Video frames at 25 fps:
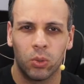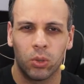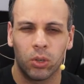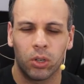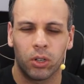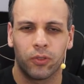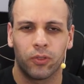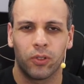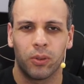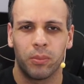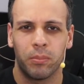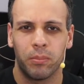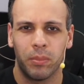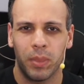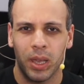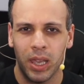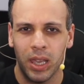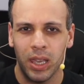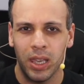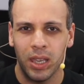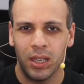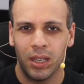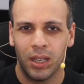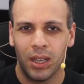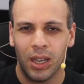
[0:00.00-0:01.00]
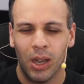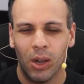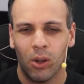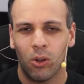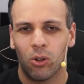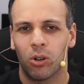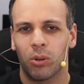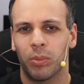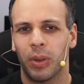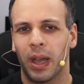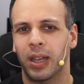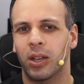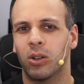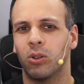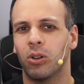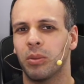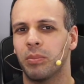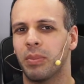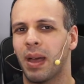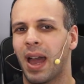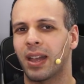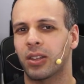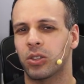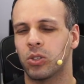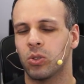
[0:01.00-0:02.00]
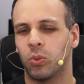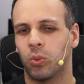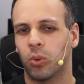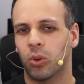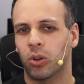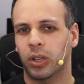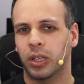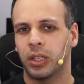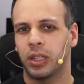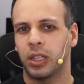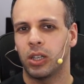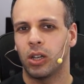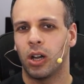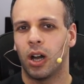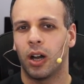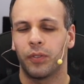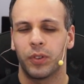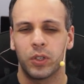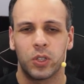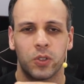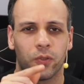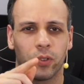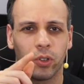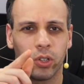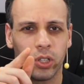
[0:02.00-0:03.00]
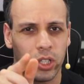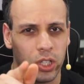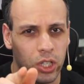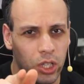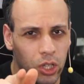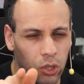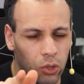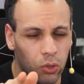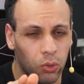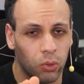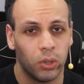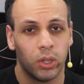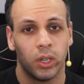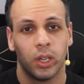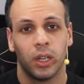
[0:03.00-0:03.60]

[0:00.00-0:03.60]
work for me, or am I going back to work in the office for you?